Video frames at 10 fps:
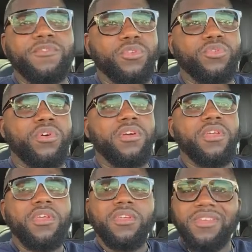to know,
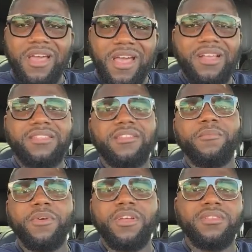you ask them,
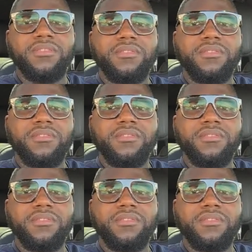man.